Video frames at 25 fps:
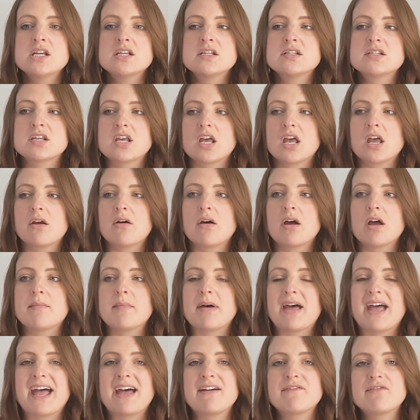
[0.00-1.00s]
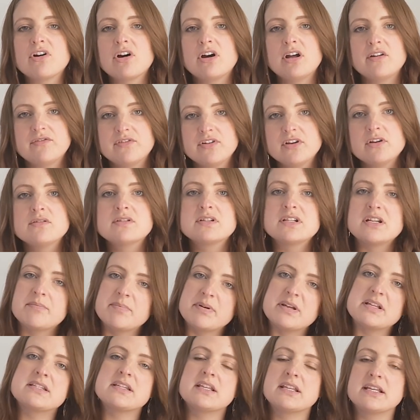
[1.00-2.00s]
So I have got a few
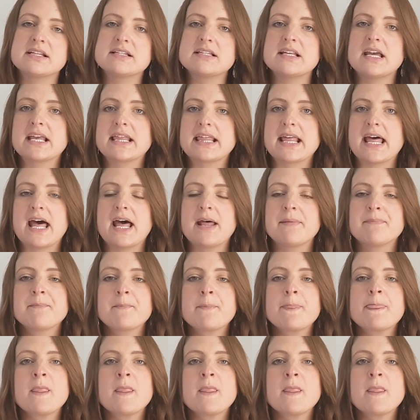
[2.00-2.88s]
snippets and things like that.